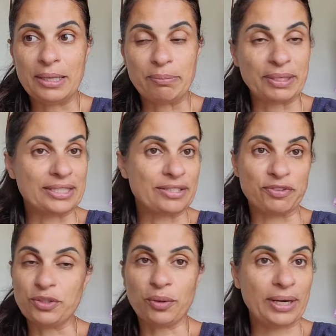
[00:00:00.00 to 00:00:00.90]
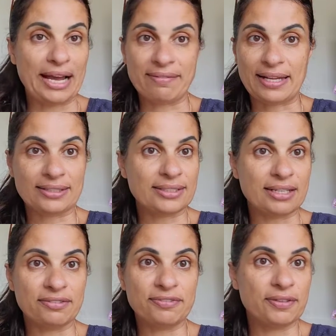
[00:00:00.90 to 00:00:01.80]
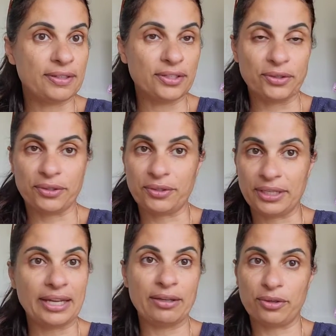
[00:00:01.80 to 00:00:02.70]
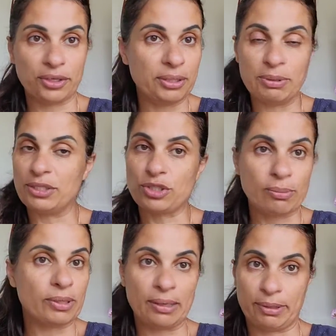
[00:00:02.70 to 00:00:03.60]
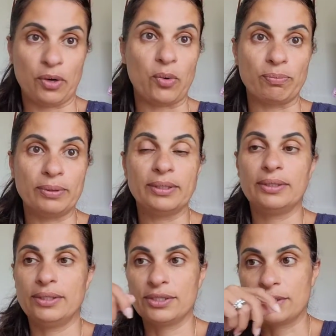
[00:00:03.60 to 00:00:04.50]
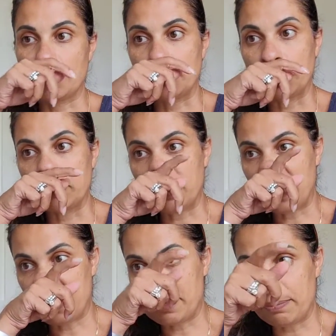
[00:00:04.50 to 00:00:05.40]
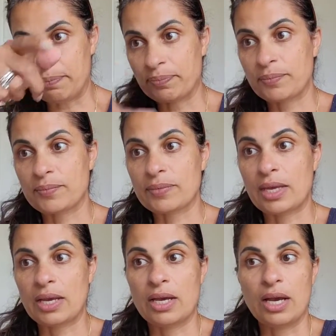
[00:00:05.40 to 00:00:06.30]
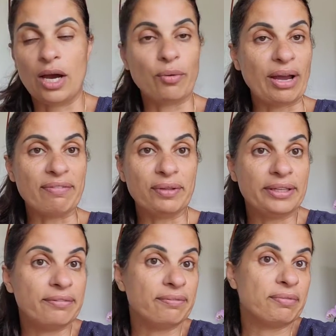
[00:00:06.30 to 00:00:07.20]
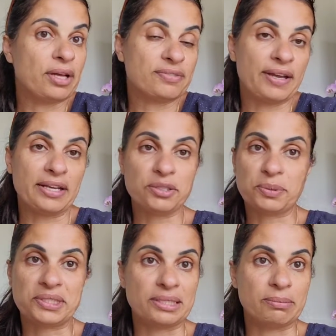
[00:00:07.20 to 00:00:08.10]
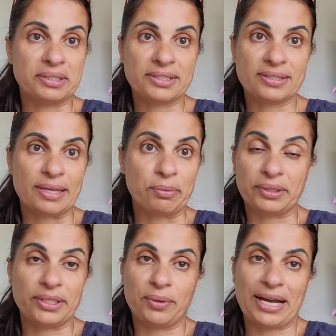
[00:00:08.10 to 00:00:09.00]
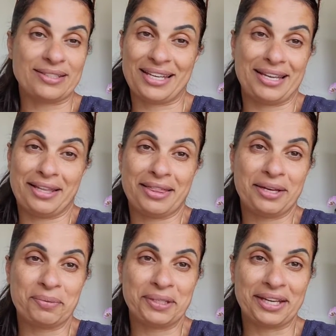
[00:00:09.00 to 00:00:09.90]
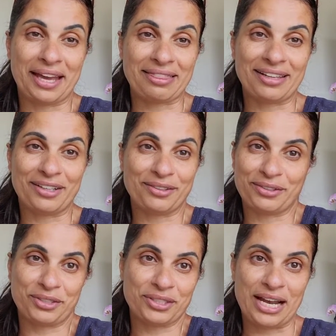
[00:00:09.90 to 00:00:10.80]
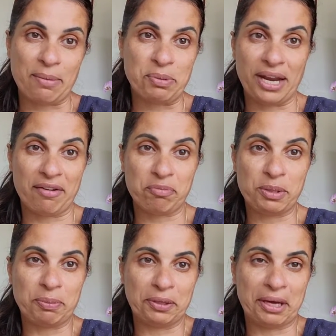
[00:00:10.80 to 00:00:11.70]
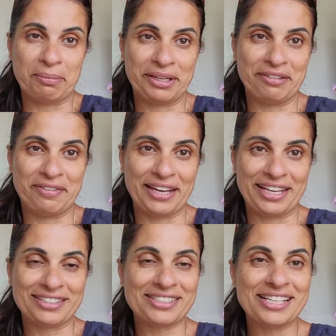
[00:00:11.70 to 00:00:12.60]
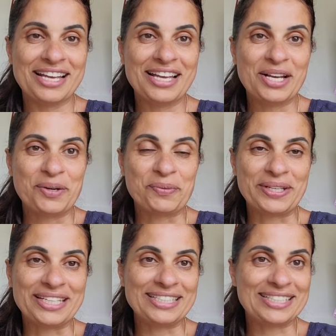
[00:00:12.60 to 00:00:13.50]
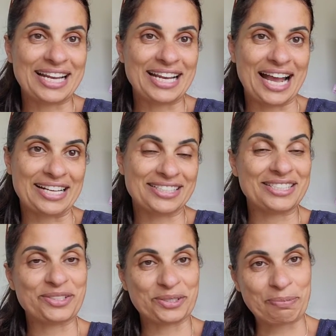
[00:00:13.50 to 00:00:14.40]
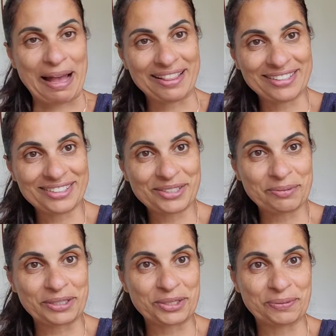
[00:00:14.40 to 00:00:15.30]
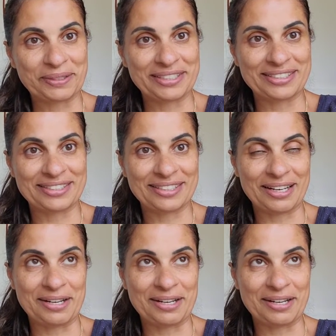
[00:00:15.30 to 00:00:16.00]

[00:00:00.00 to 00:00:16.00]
Because if you don't have that stuff, you're gonna be in trouble coming home. So arrival in Las Vegas was seamless. They really don't ask you anything when you get there. They're just happy to have people coming to Vegas. We stayed at Caesar's Palace, which was